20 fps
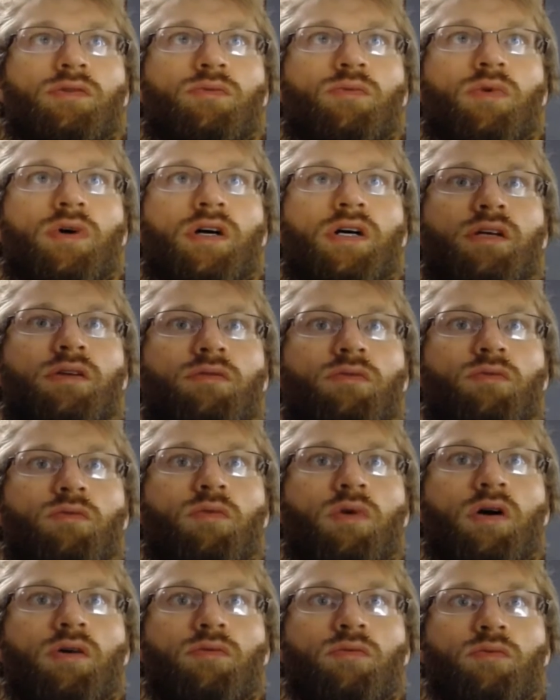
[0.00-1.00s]
what
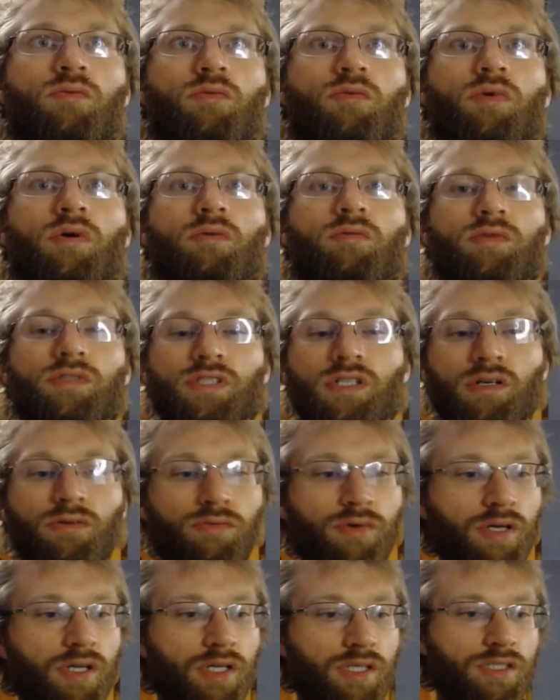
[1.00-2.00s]
was I
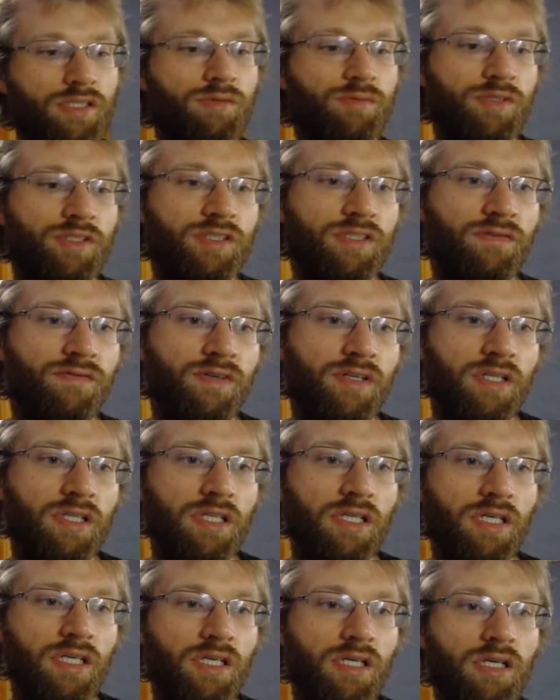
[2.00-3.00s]
reading
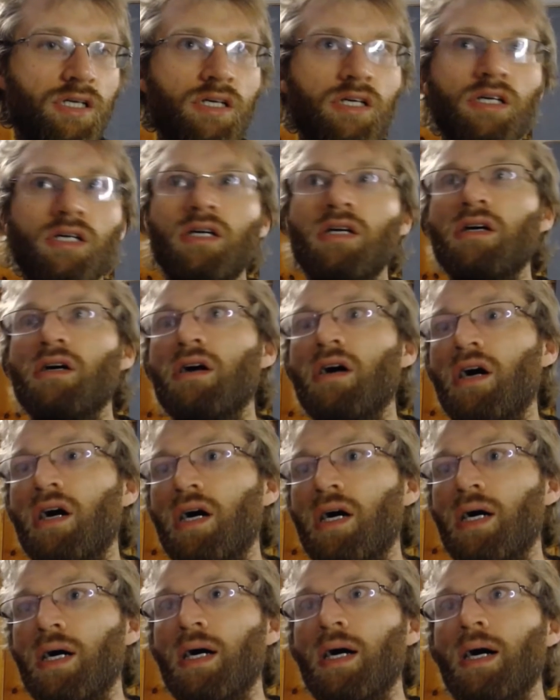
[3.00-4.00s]
specifically?
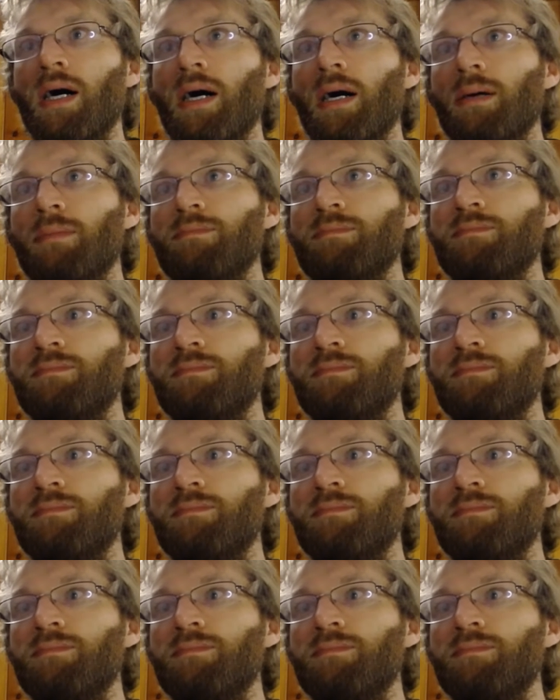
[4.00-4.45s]
Let